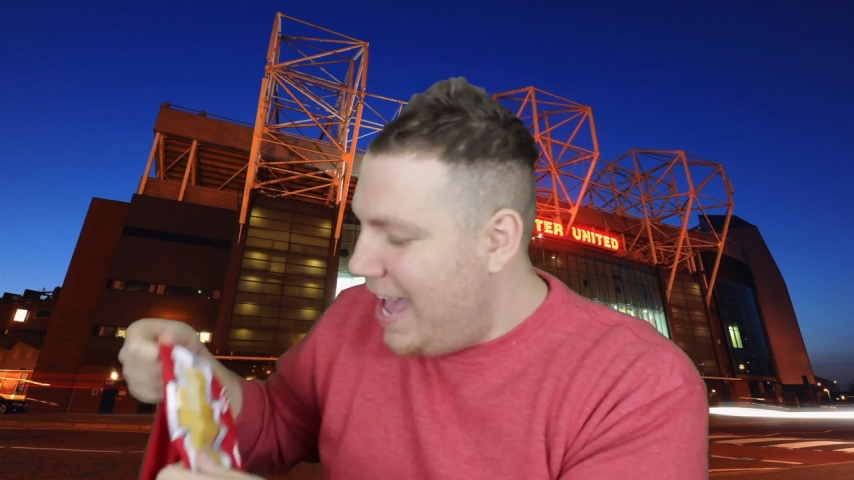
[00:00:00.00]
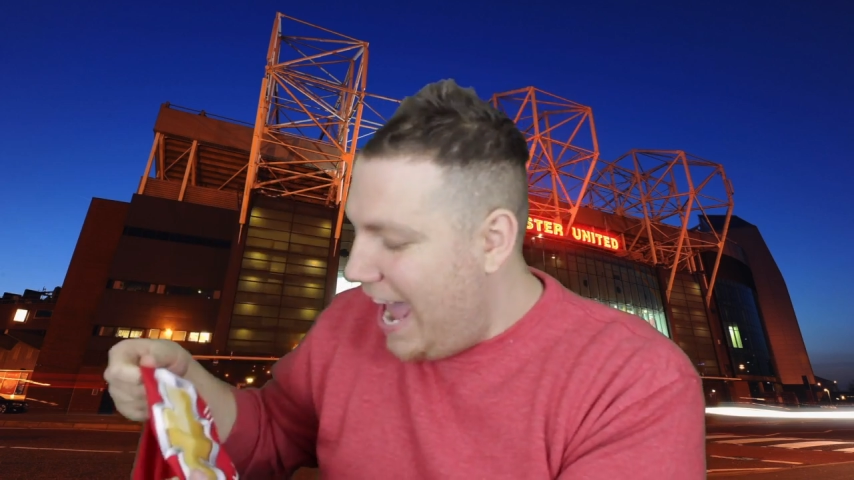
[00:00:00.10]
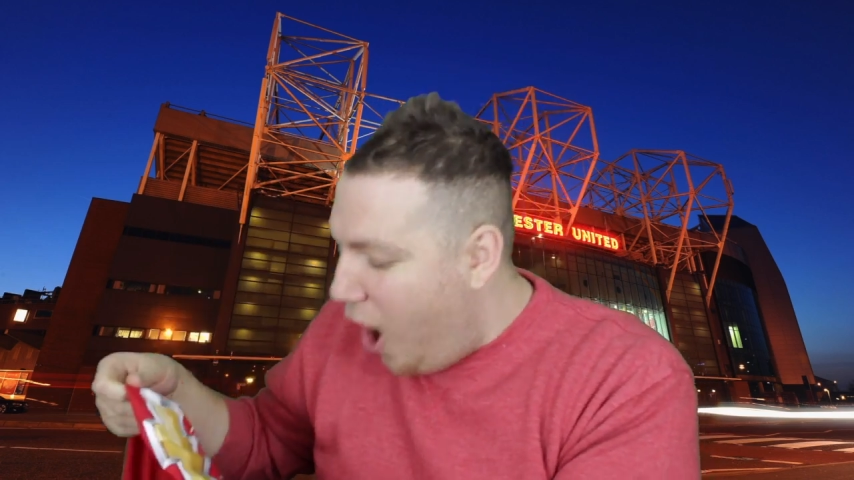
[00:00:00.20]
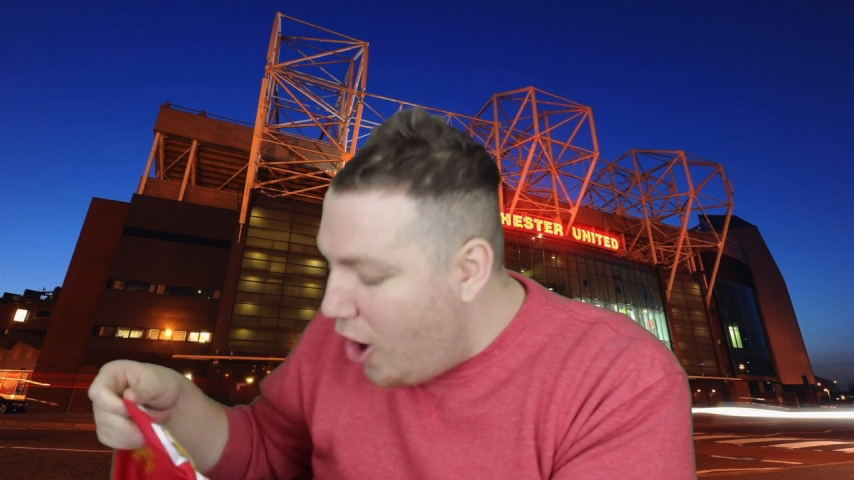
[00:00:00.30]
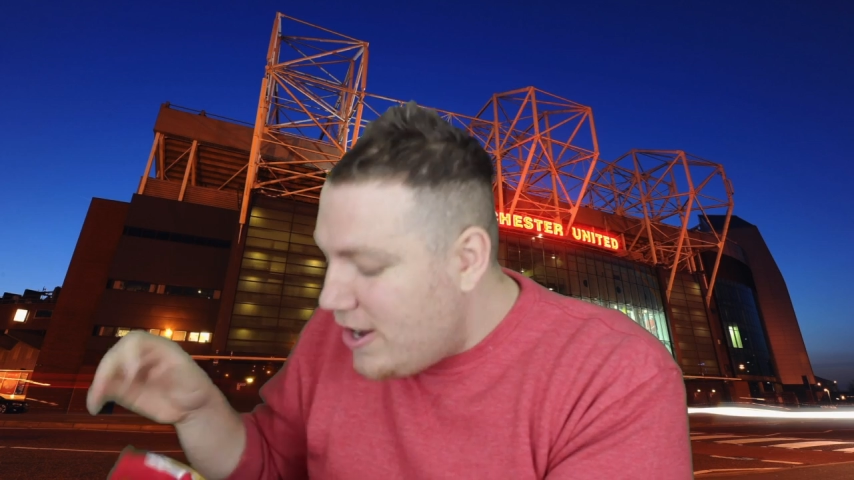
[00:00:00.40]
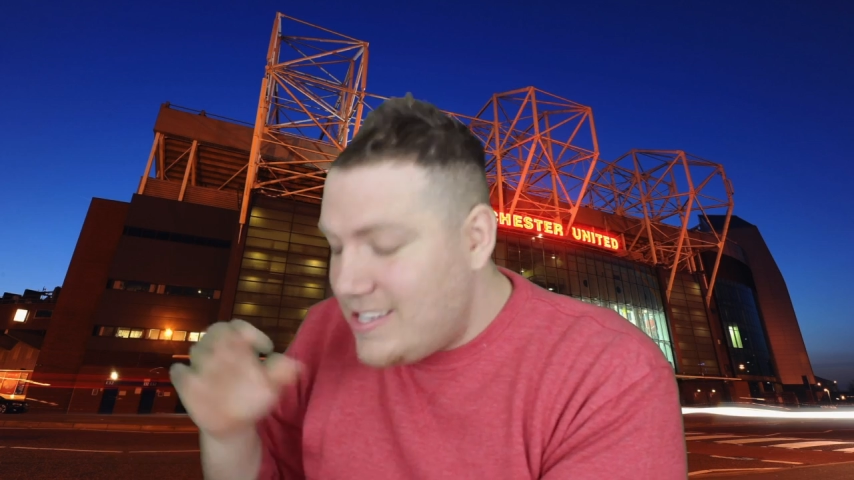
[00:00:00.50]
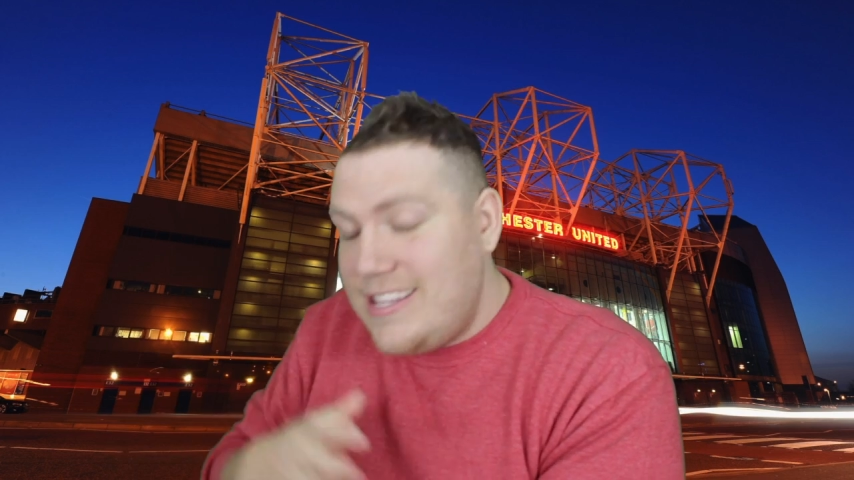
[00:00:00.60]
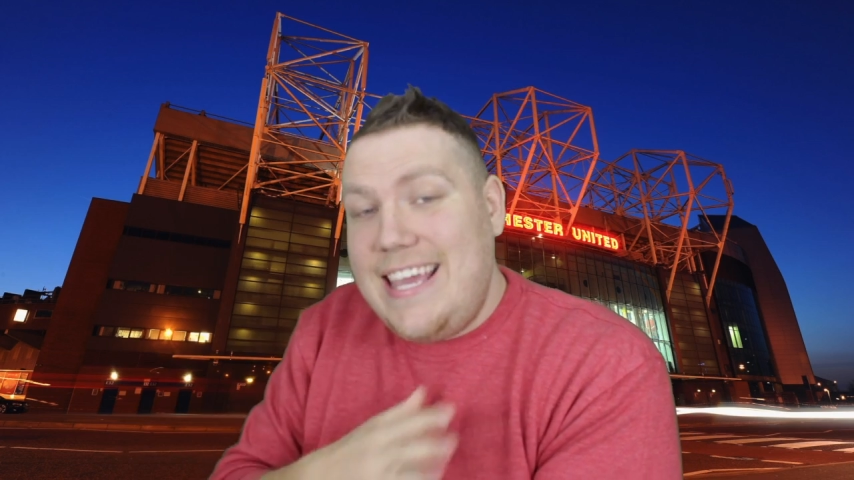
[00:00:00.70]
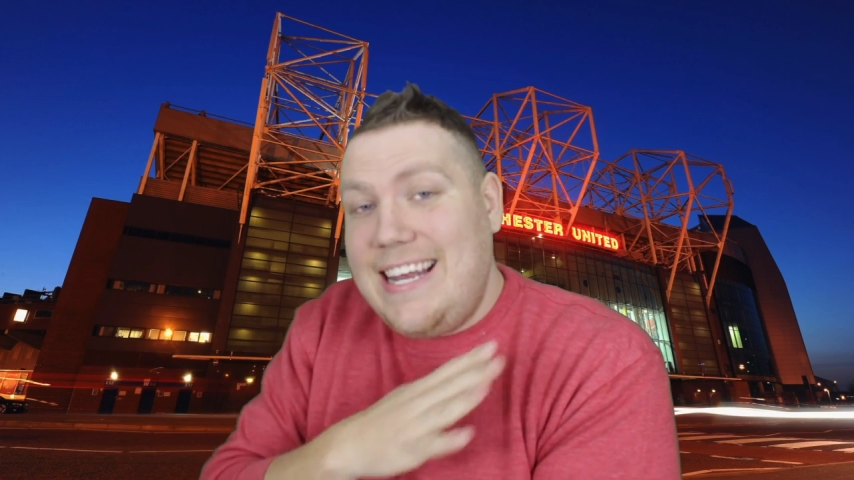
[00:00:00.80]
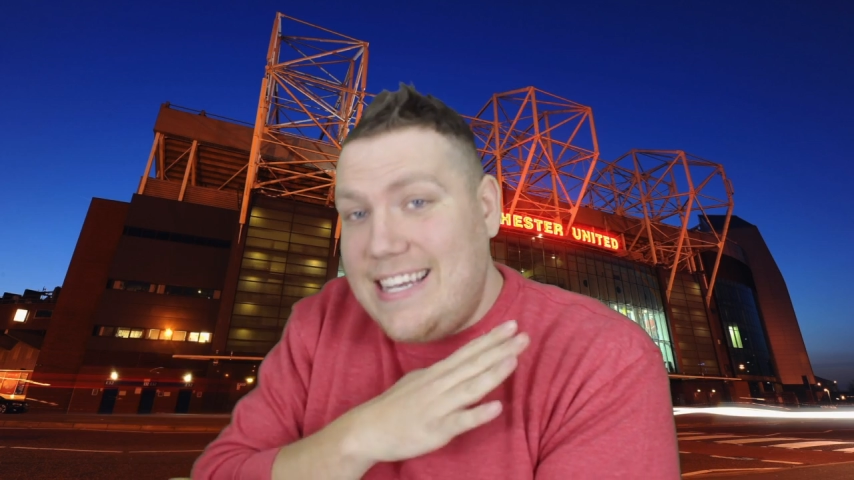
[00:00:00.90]
It
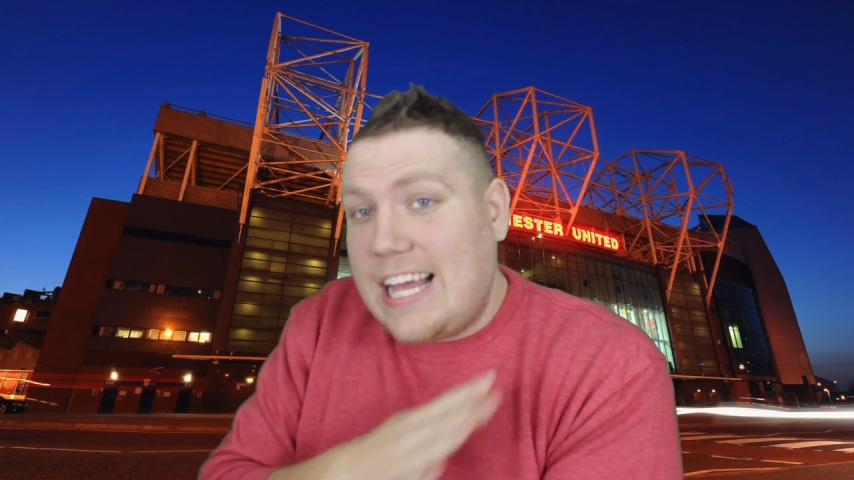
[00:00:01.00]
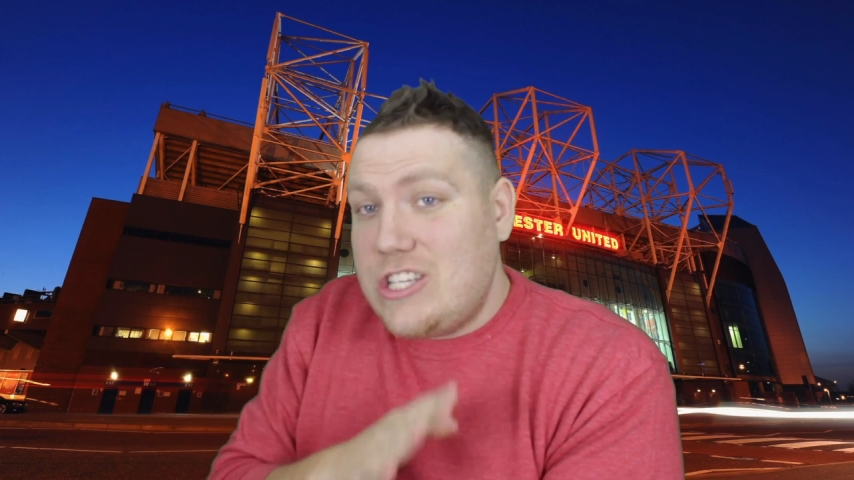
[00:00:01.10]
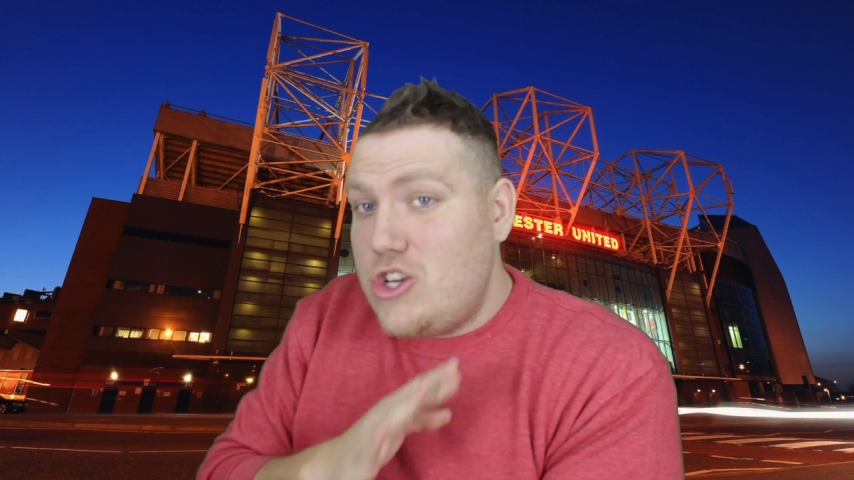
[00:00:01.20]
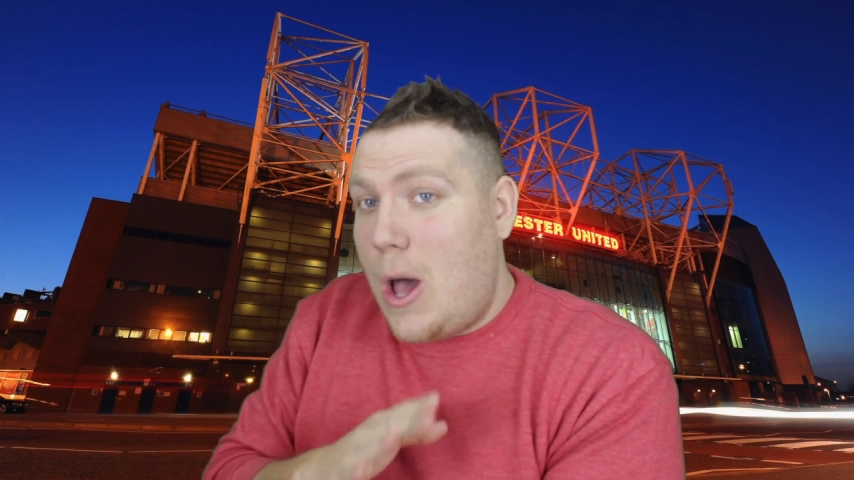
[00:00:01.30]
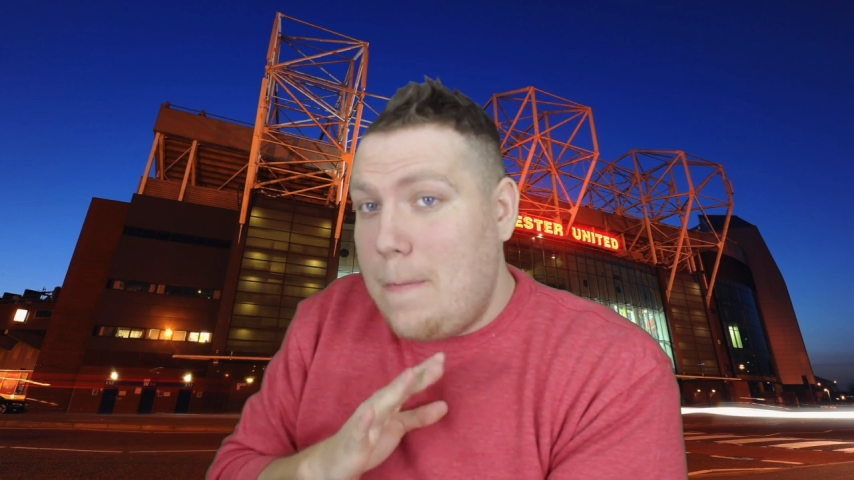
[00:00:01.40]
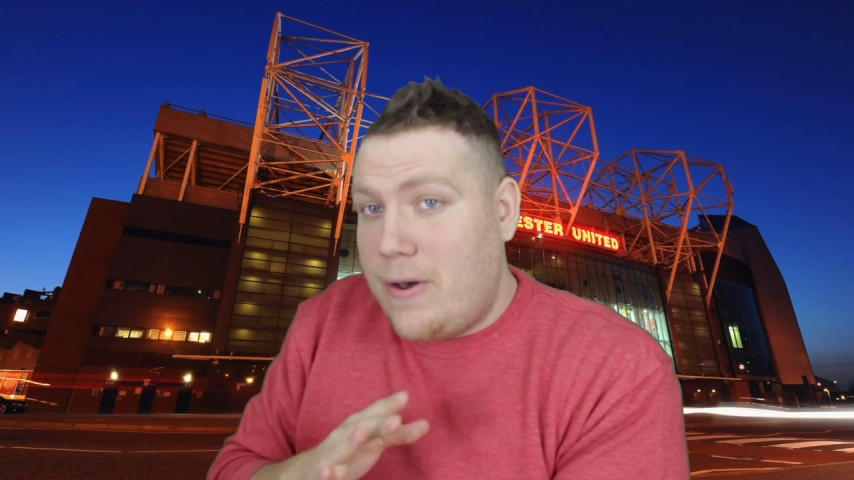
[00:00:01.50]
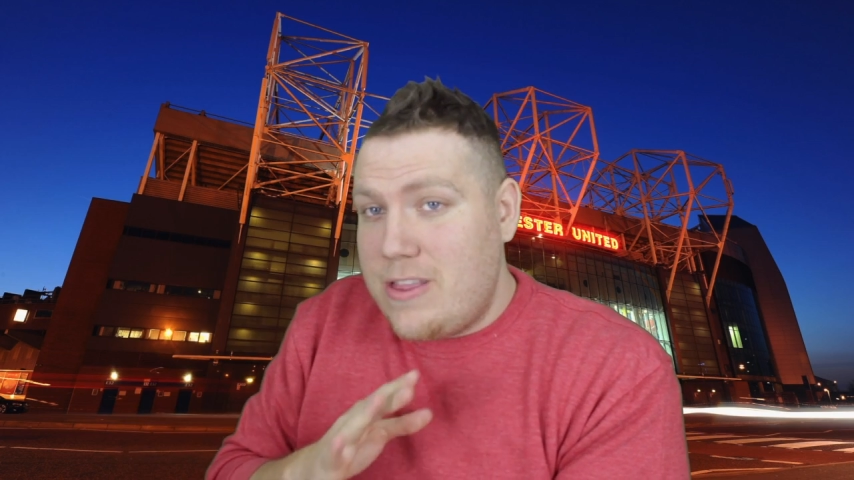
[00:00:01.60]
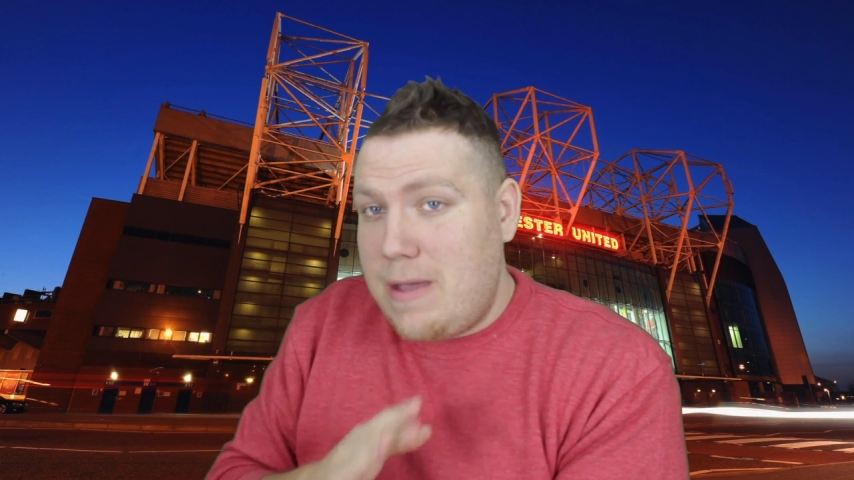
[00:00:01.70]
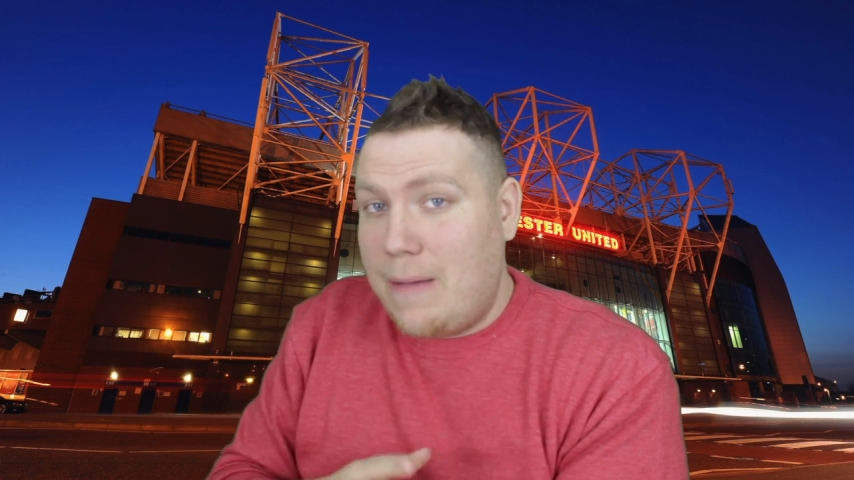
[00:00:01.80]
honestly does not bother me.